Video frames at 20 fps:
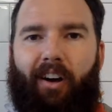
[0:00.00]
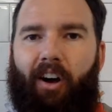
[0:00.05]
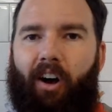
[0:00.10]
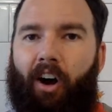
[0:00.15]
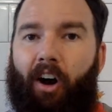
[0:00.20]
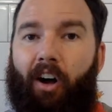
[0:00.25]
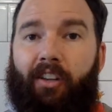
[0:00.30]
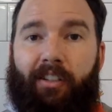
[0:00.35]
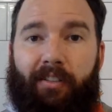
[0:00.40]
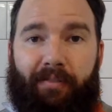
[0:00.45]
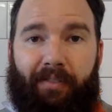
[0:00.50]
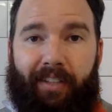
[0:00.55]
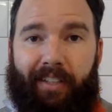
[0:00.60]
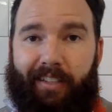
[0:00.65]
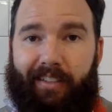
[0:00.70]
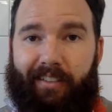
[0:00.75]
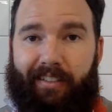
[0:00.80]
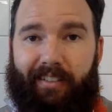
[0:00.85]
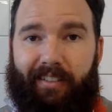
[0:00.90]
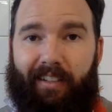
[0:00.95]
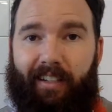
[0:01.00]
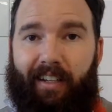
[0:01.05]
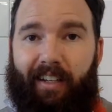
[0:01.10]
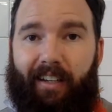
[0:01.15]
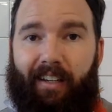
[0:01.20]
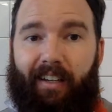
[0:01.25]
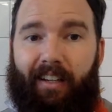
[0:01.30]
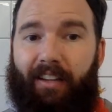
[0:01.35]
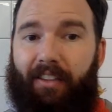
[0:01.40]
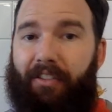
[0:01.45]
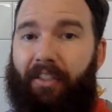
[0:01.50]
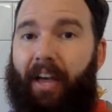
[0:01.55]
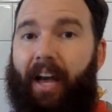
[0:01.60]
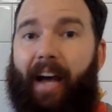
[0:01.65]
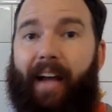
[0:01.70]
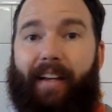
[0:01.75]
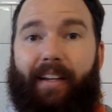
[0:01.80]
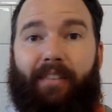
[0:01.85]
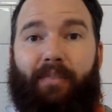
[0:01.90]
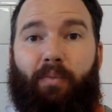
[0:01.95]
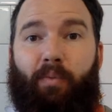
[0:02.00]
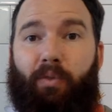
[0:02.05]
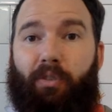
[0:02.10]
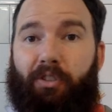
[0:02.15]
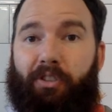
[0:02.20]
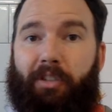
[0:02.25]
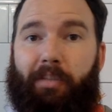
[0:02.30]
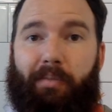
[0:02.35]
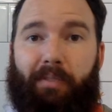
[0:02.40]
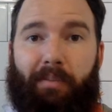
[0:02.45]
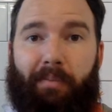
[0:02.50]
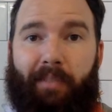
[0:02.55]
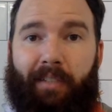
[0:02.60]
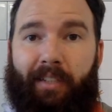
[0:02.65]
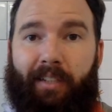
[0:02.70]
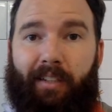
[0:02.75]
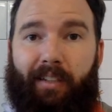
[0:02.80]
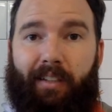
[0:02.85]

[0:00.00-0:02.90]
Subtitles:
all of this. That is worship to me.